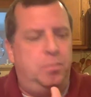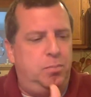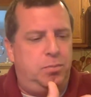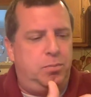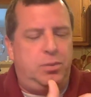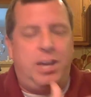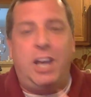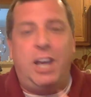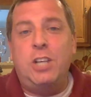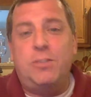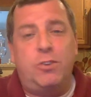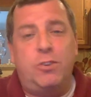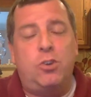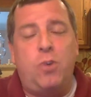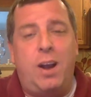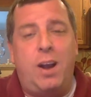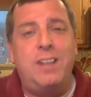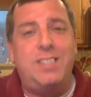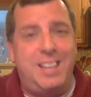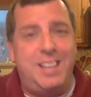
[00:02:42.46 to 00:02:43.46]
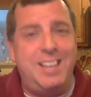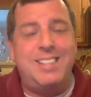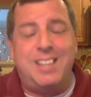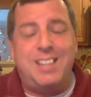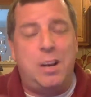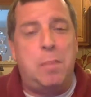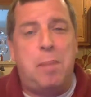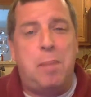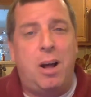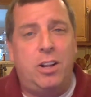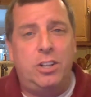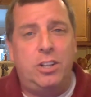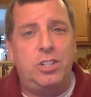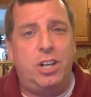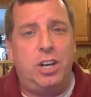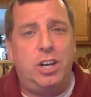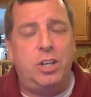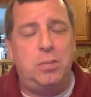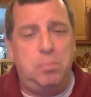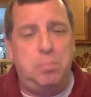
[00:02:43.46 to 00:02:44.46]
Case for Christ is an
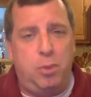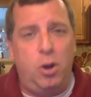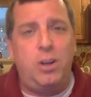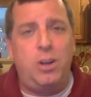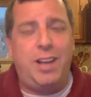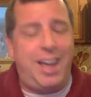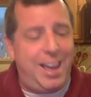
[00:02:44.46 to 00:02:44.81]
apologetics book,